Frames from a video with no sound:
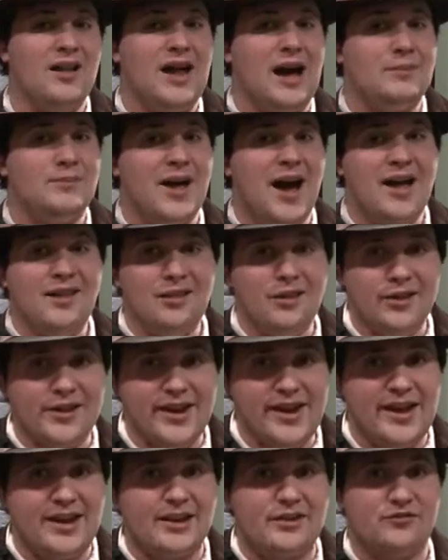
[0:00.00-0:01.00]
Well, I'm not
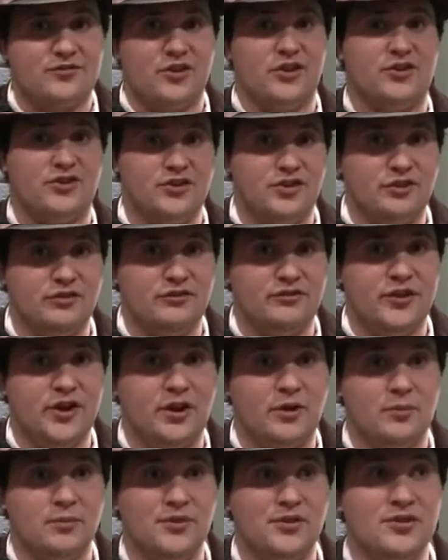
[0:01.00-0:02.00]
looking at his first two
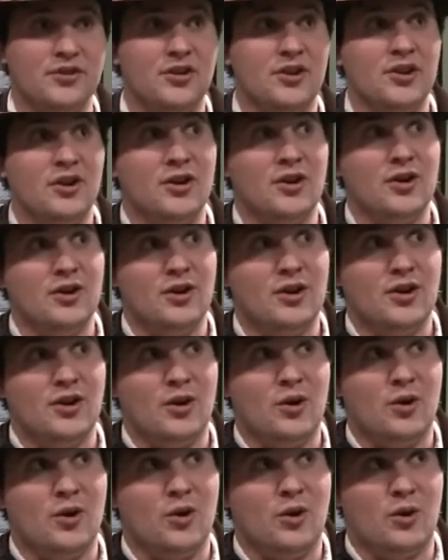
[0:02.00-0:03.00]
films,
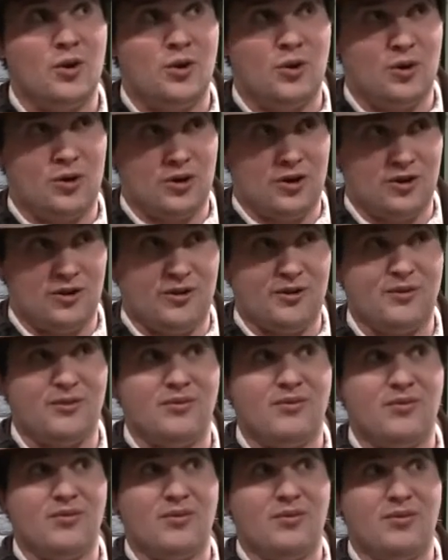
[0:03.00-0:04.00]

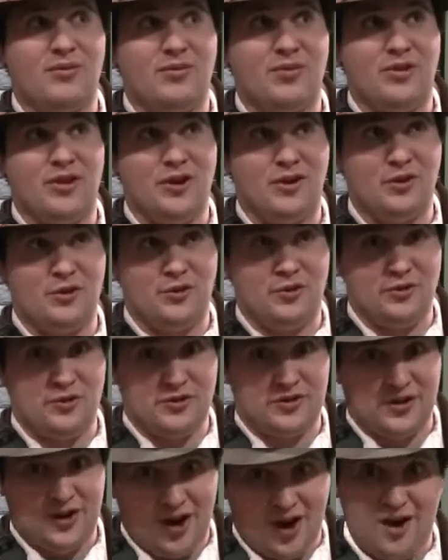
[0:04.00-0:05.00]
or
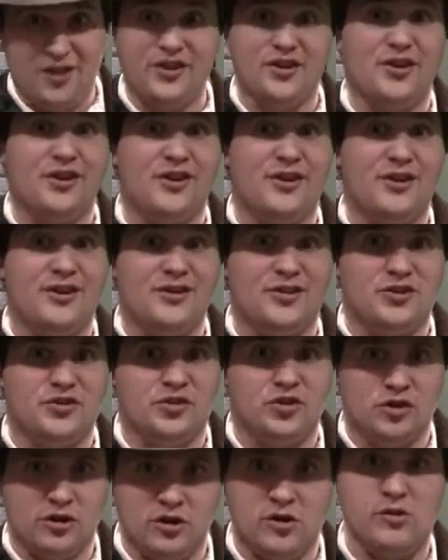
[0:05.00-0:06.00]
those other
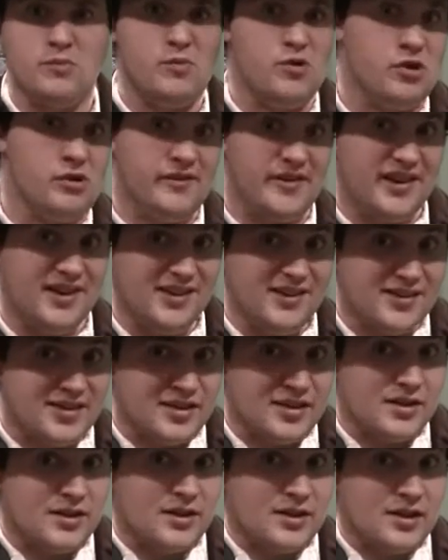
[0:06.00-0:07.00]
two
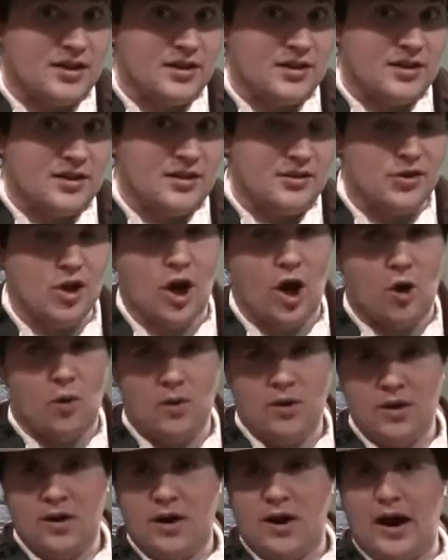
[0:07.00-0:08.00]
movies.
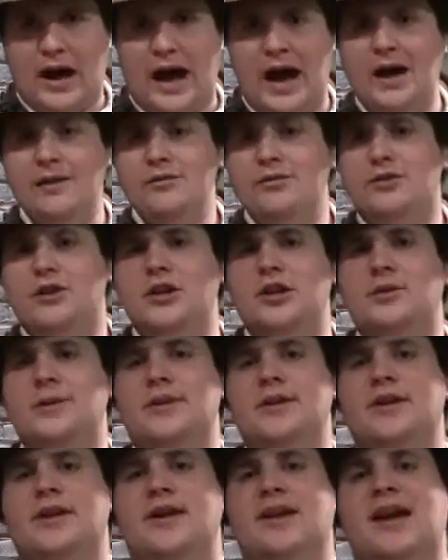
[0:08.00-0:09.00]
No, I'm going to
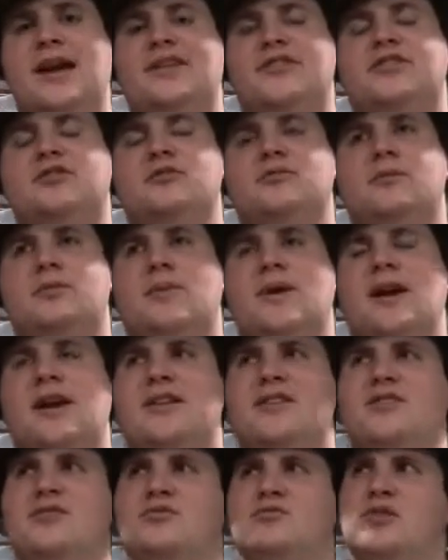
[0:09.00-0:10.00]
be looking at
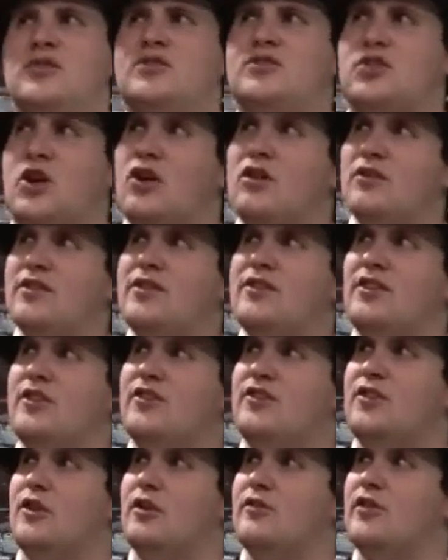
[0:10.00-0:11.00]
Superman's Return to
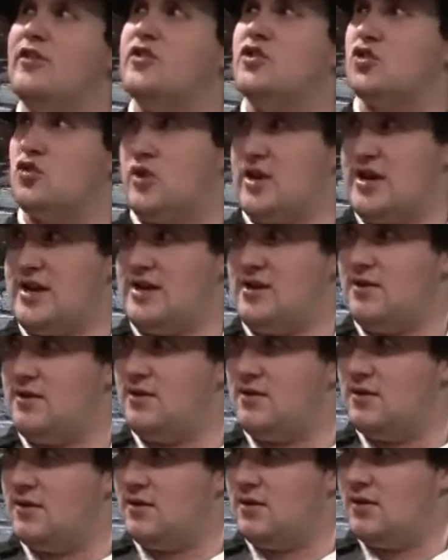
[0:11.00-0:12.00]
the Silver Screen
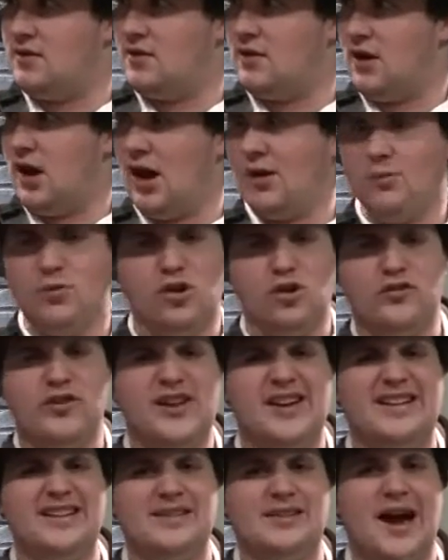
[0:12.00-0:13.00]
a
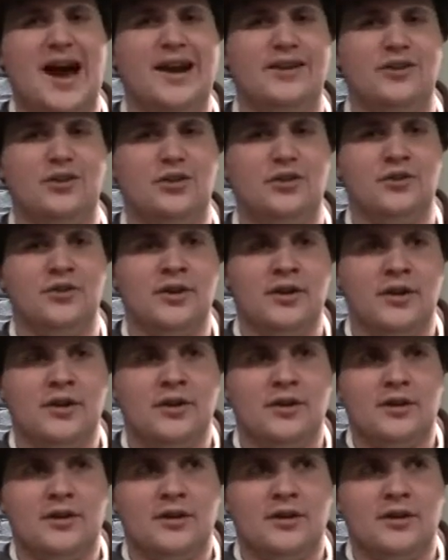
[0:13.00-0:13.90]
movie entitled,